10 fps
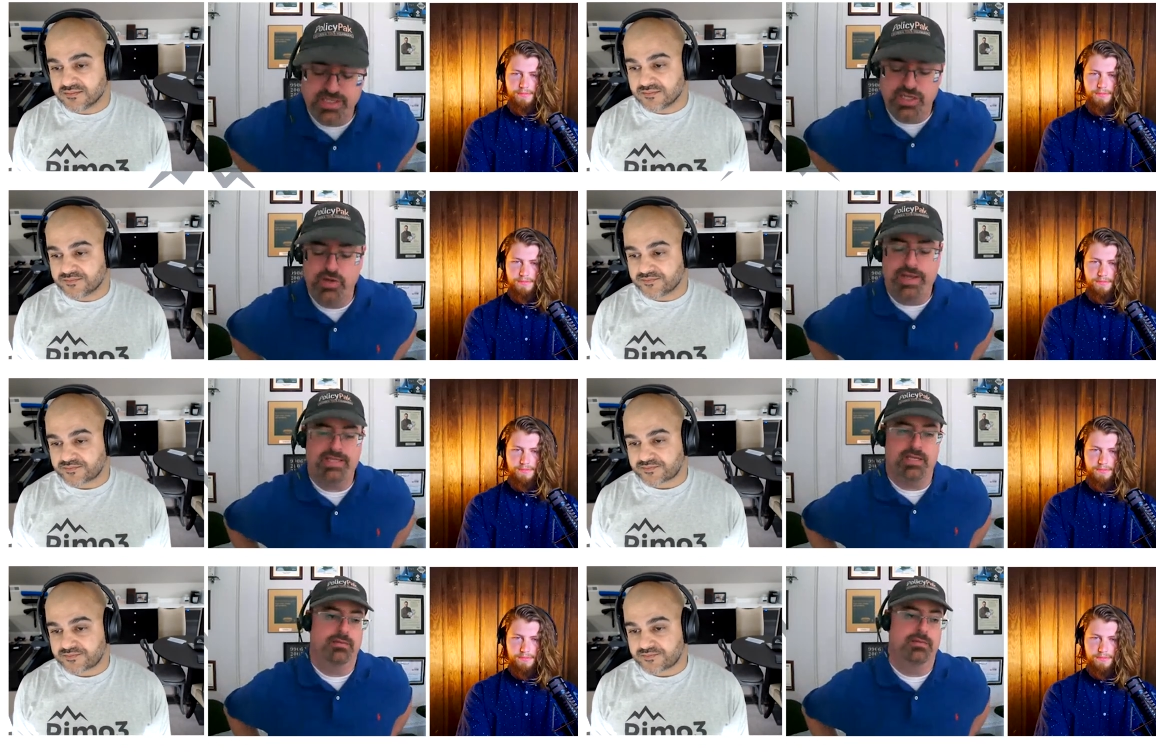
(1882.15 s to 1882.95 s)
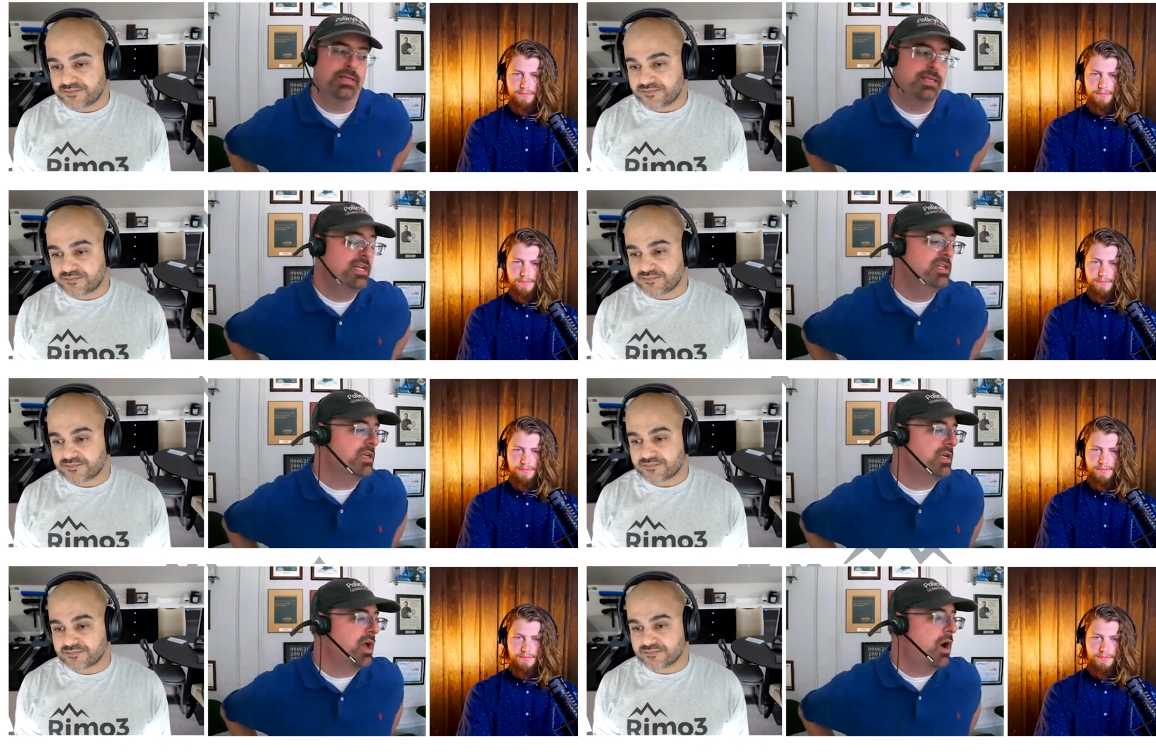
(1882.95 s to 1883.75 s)
Speaker 1: two it's a it's
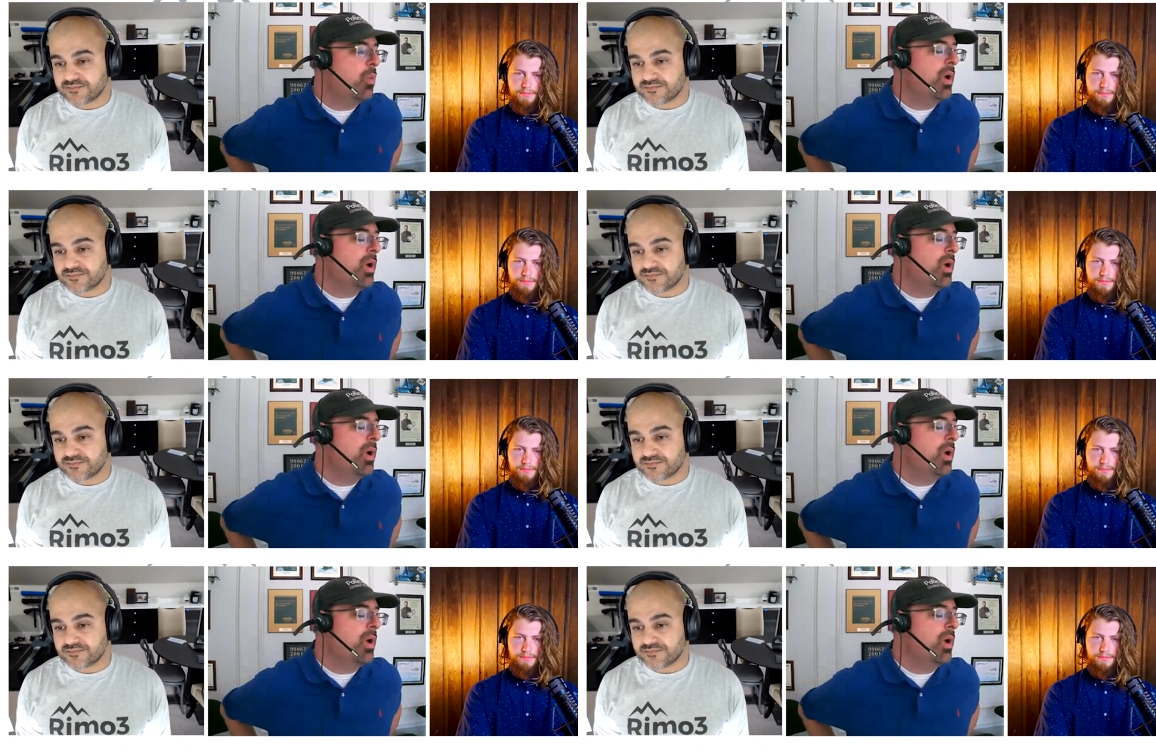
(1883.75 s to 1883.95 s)
actually a, a